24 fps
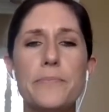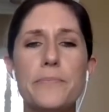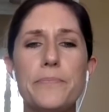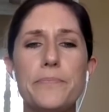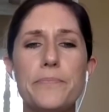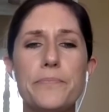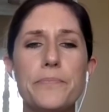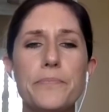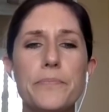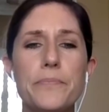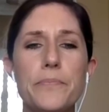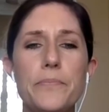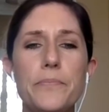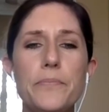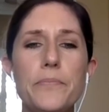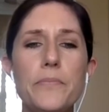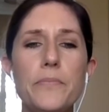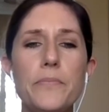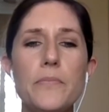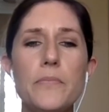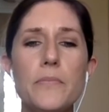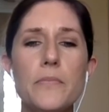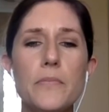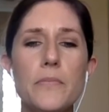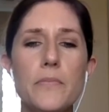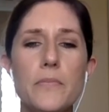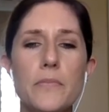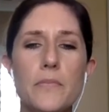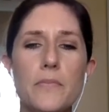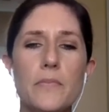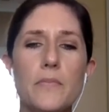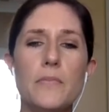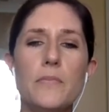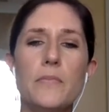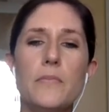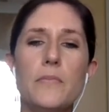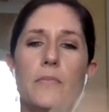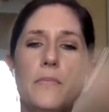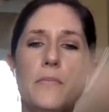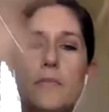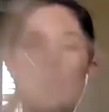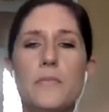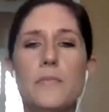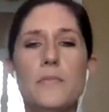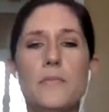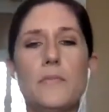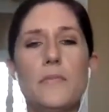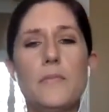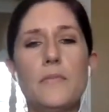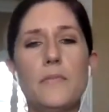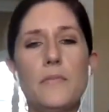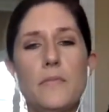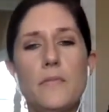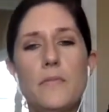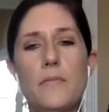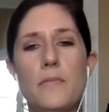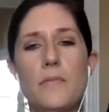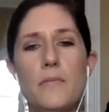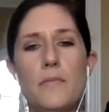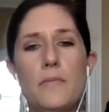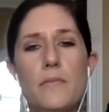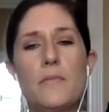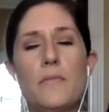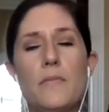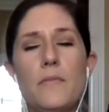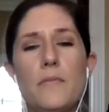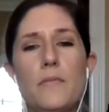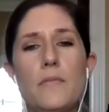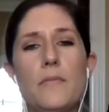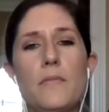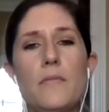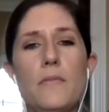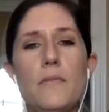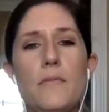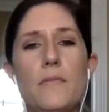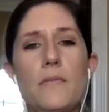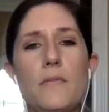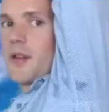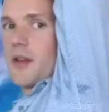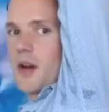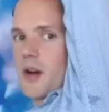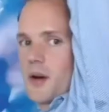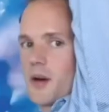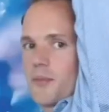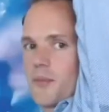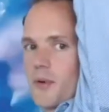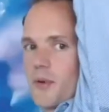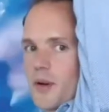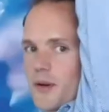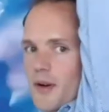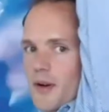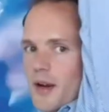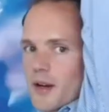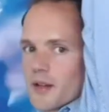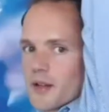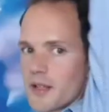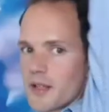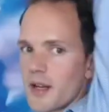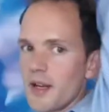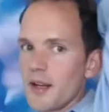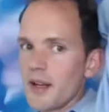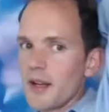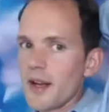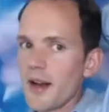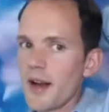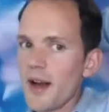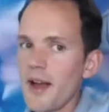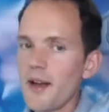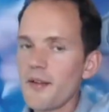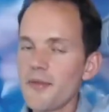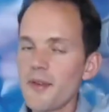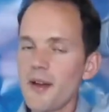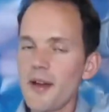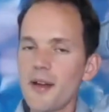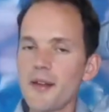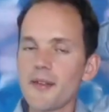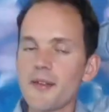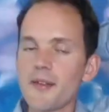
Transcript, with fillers: Tap on the the under the arm point right here. Say it again. I have faith.